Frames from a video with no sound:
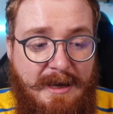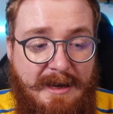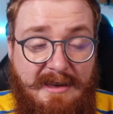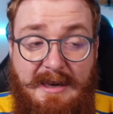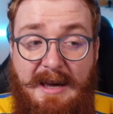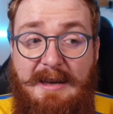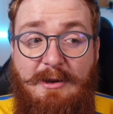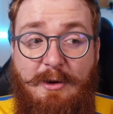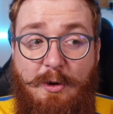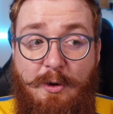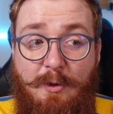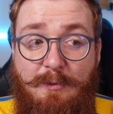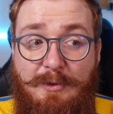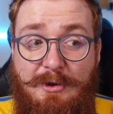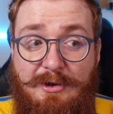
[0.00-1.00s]
I kind of
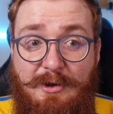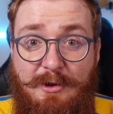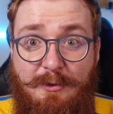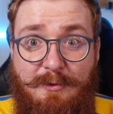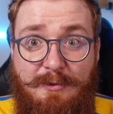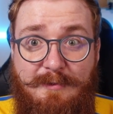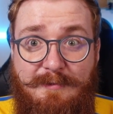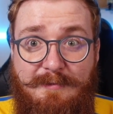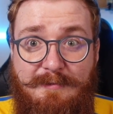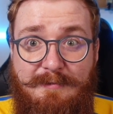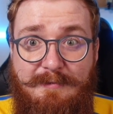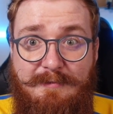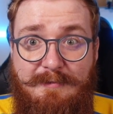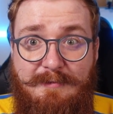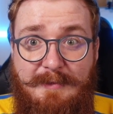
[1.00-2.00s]
hope we do,
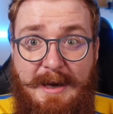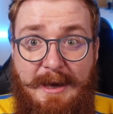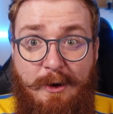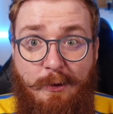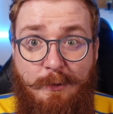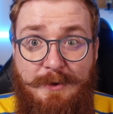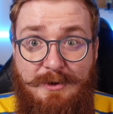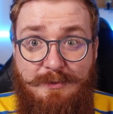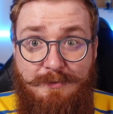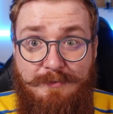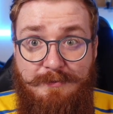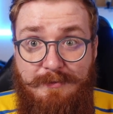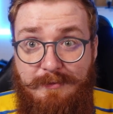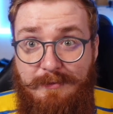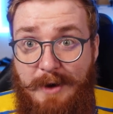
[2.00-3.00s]
and I hope
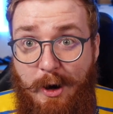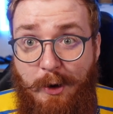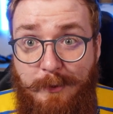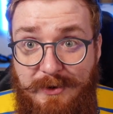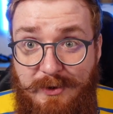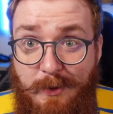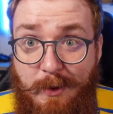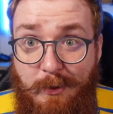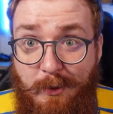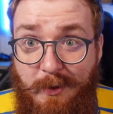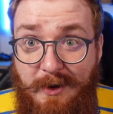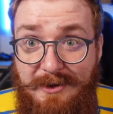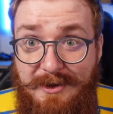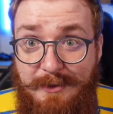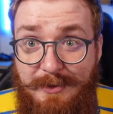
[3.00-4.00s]
it's where we
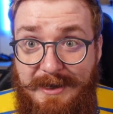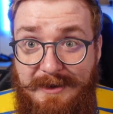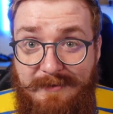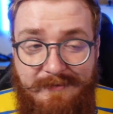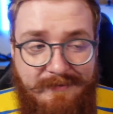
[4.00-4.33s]
want to be.